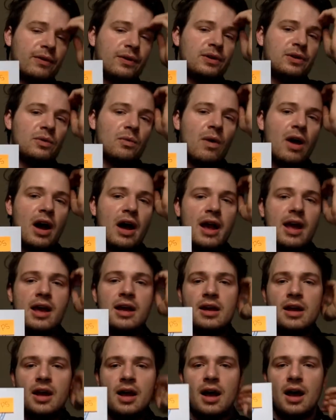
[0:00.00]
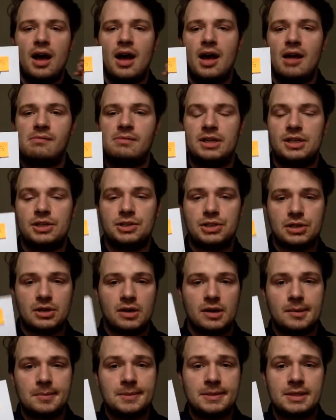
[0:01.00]
you want in
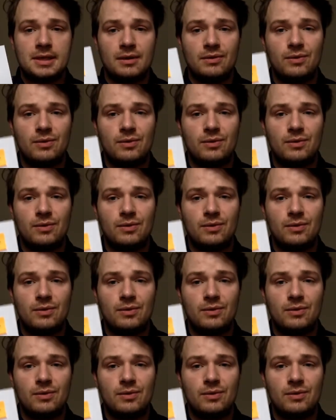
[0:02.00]
terms of